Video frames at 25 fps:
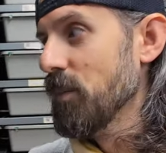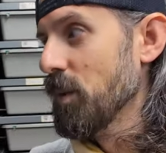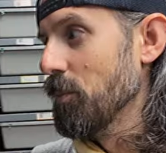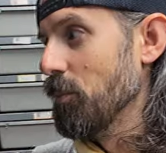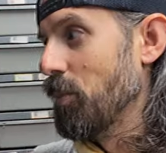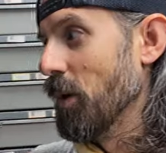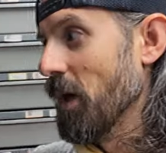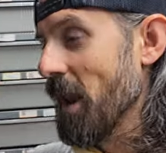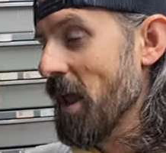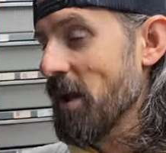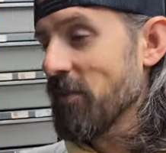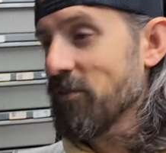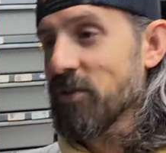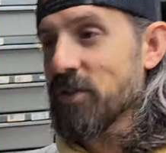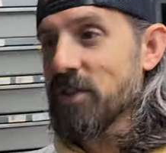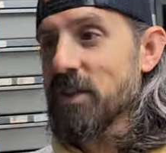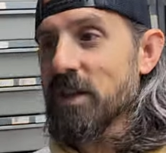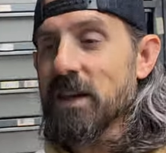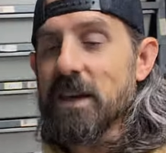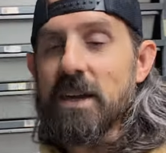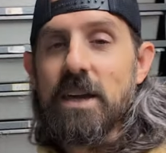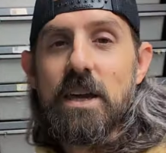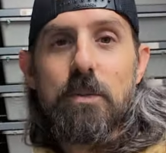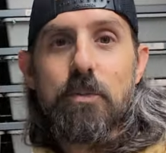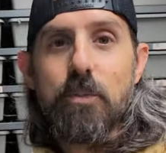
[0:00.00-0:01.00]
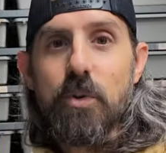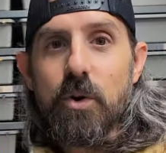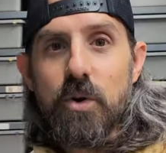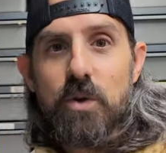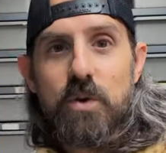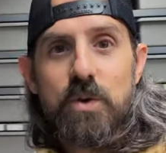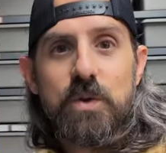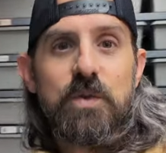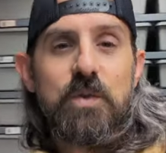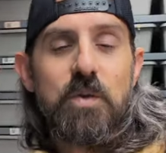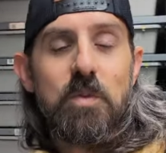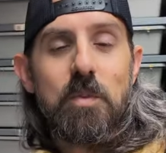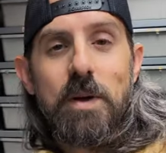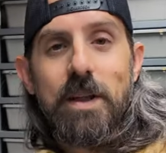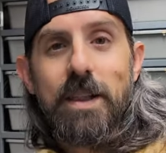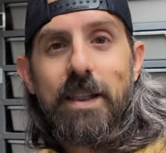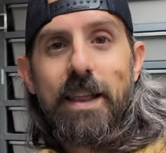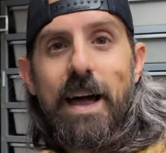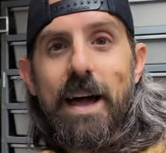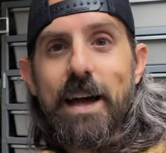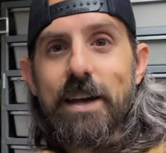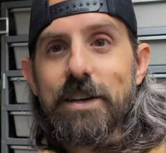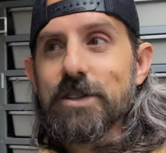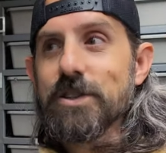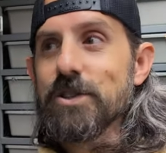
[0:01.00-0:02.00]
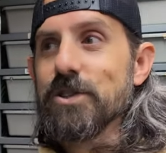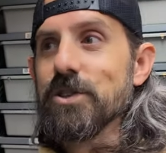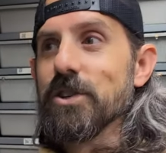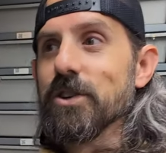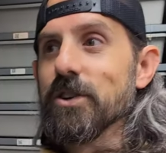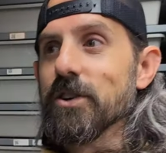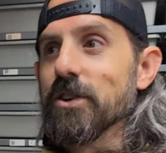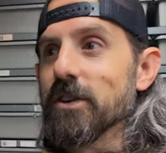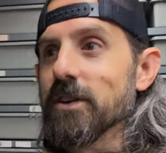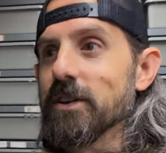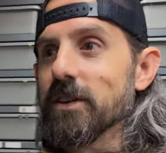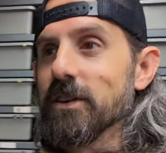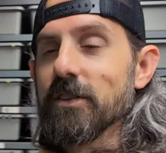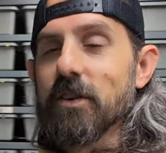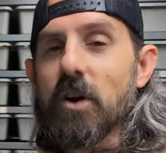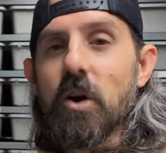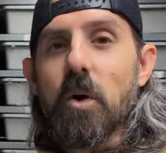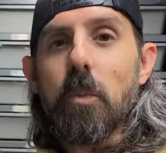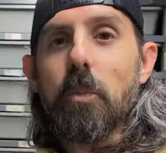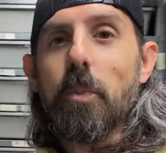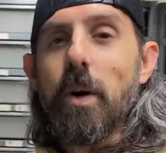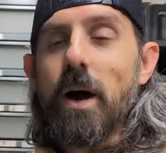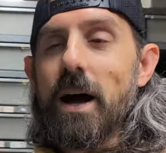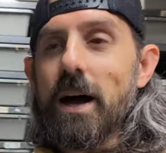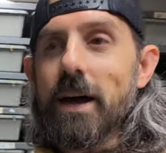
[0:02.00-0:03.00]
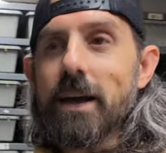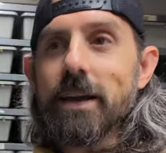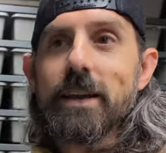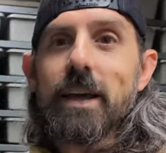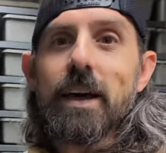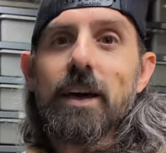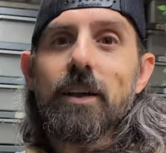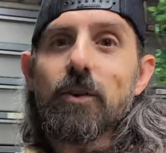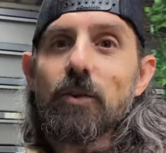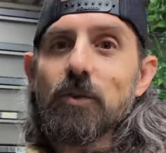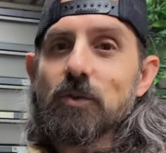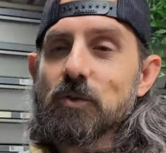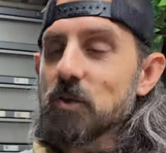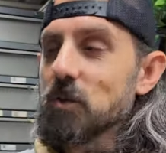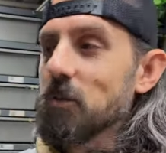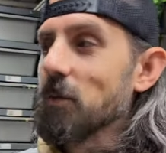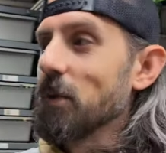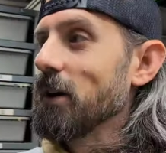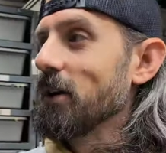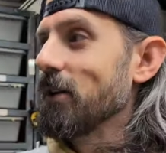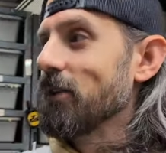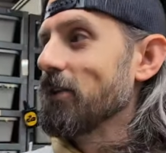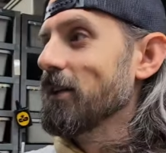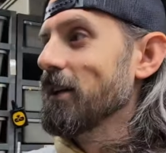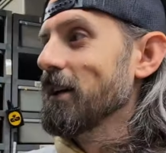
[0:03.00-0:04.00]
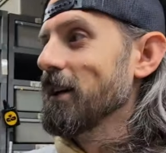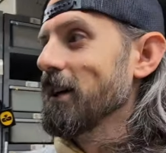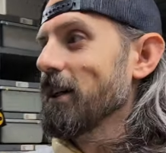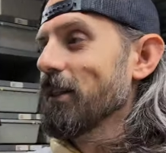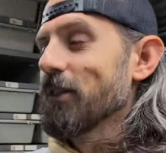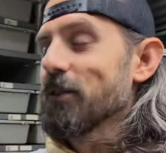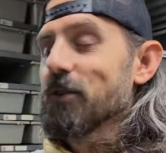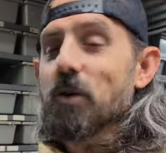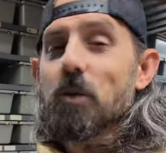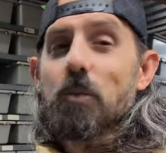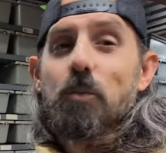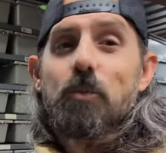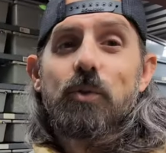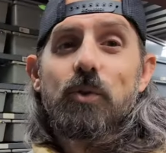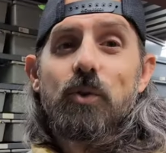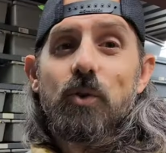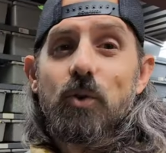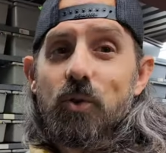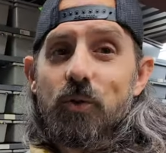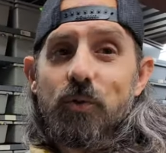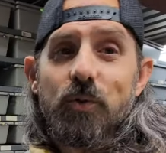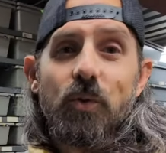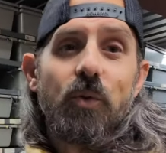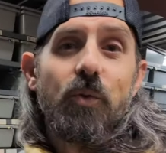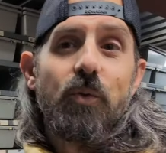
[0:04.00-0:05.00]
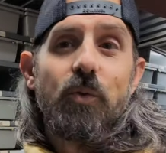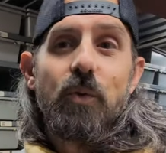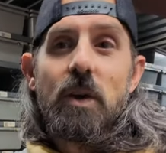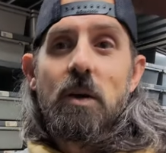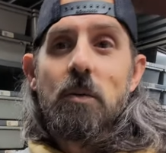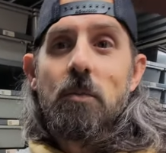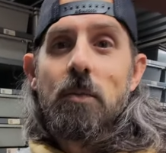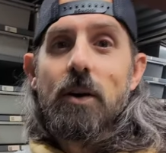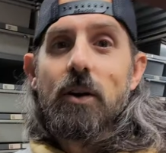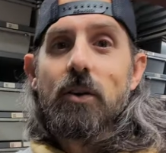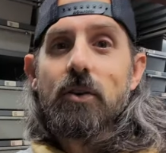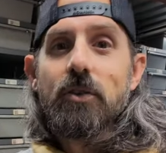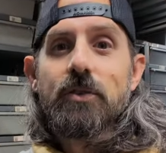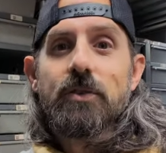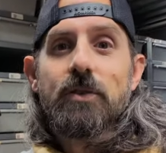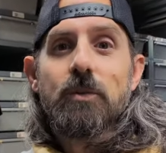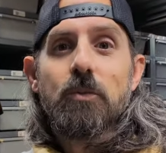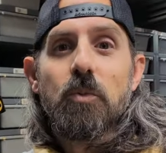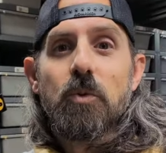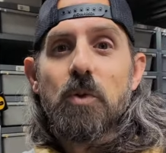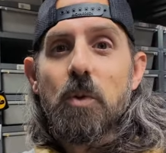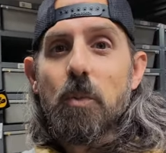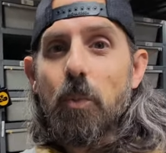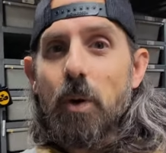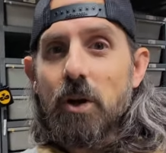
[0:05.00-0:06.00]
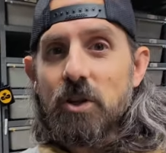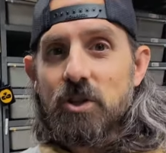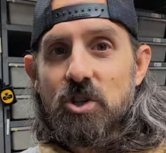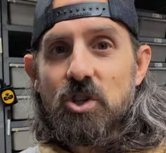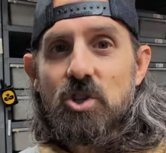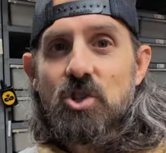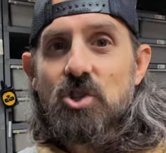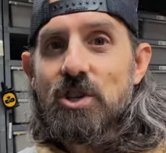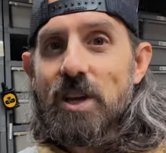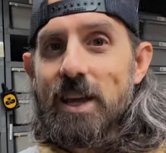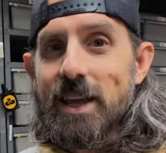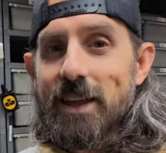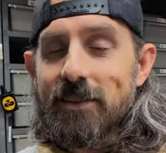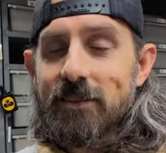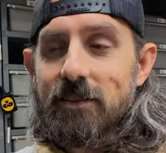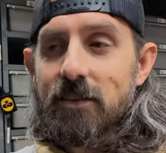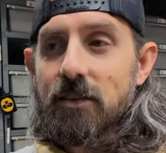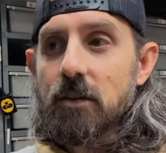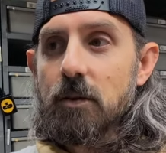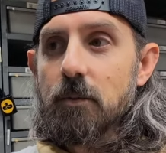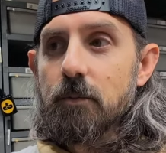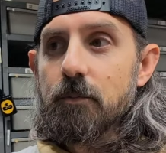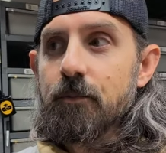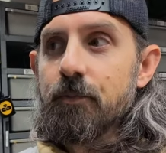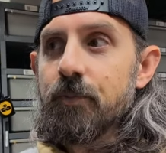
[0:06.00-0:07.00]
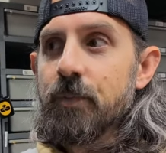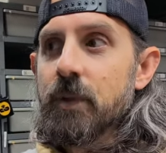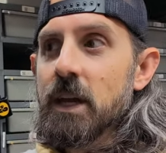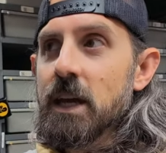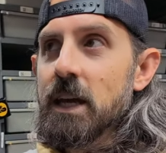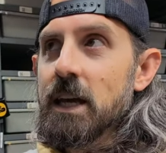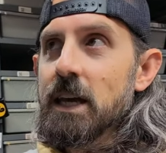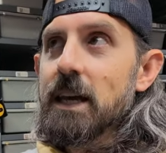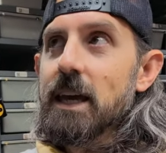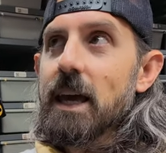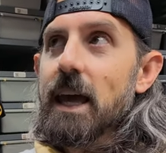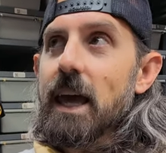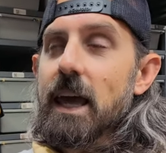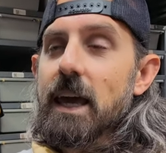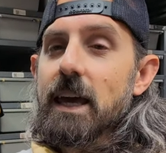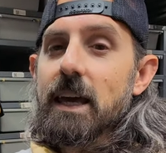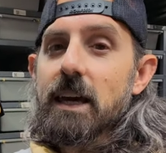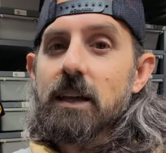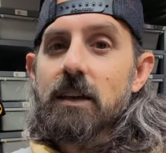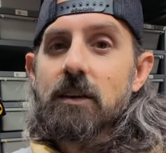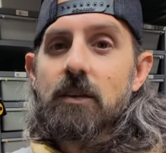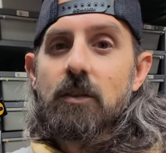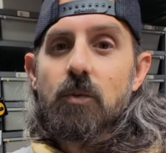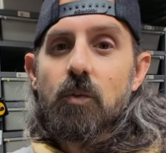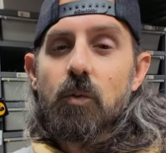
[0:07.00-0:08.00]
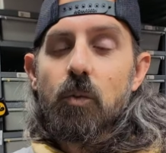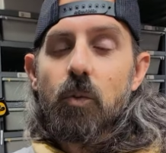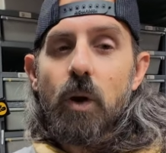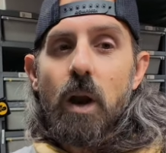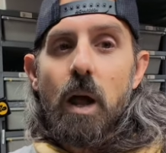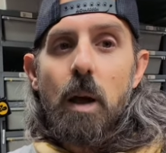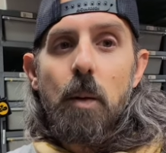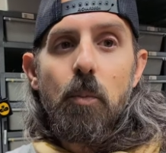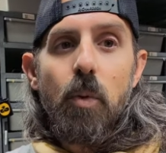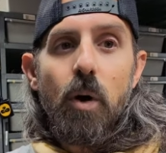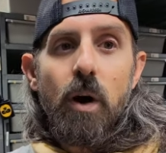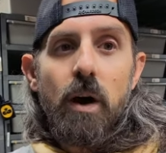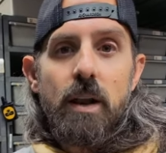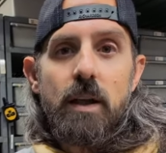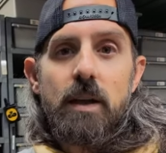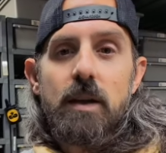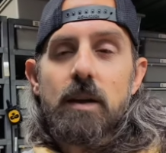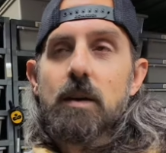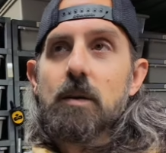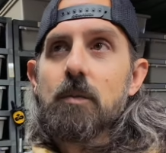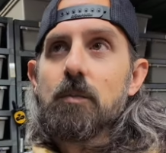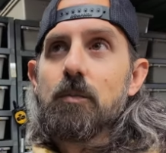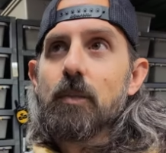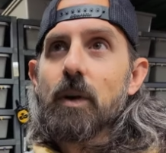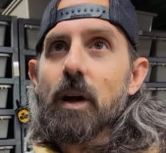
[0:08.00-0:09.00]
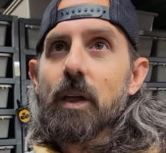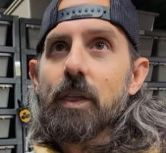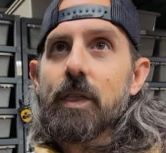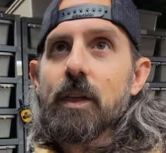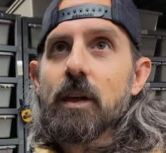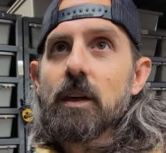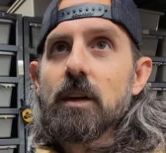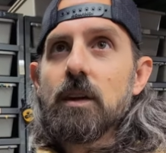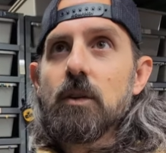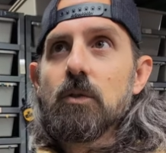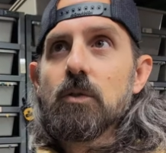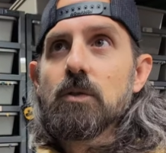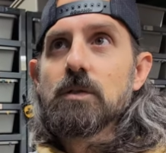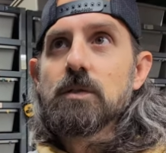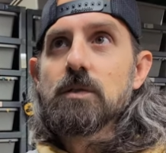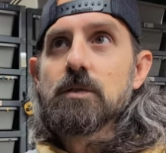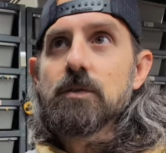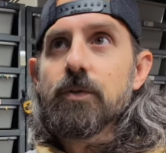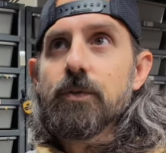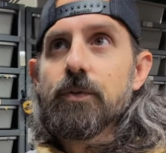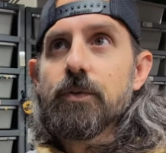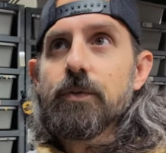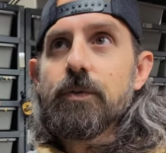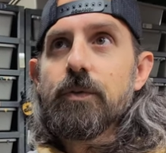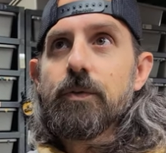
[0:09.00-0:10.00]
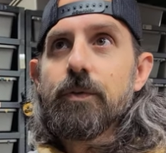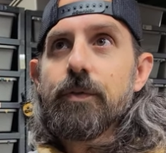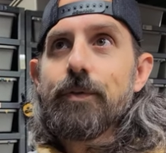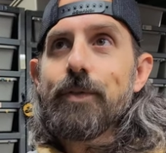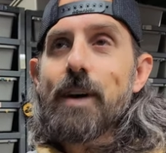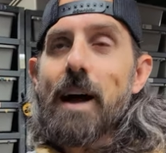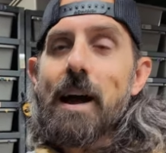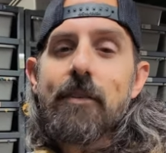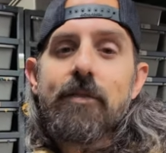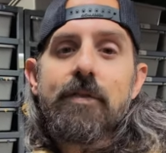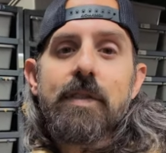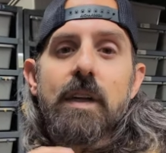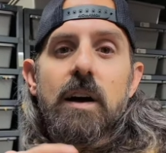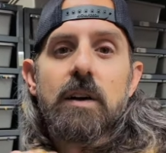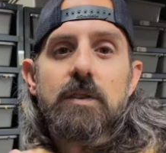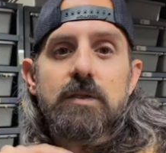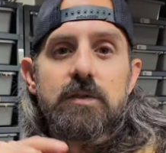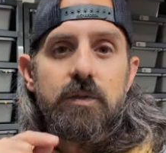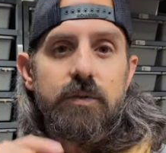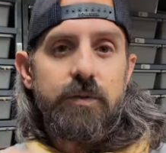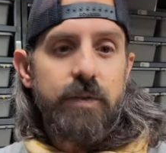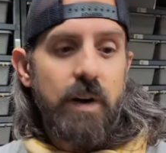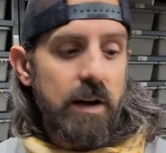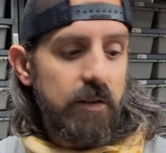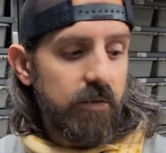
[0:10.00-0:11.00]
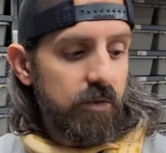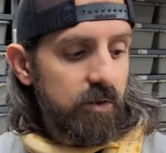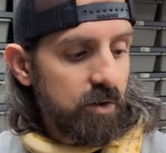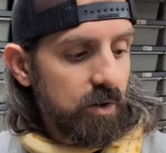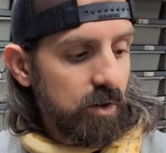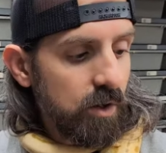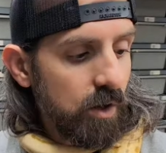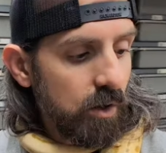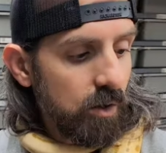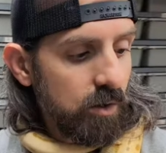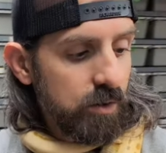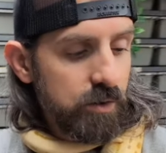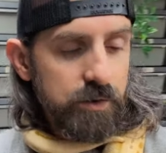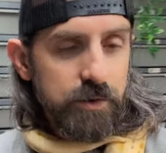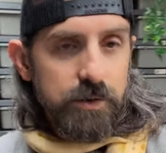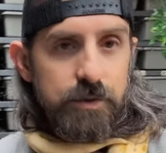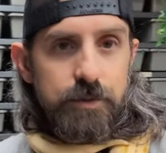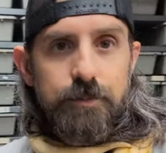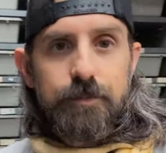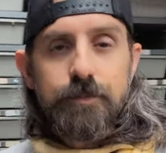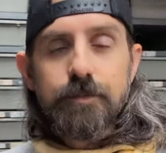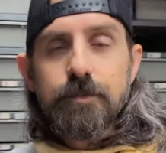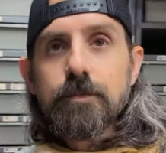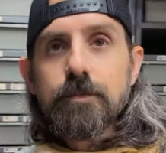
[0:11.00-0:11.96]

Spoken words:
but everything he produced for me last year is all pied het Ultramel. They're all beautiful females with a bunch of genes in them. And when I bought him, I think he was $5,500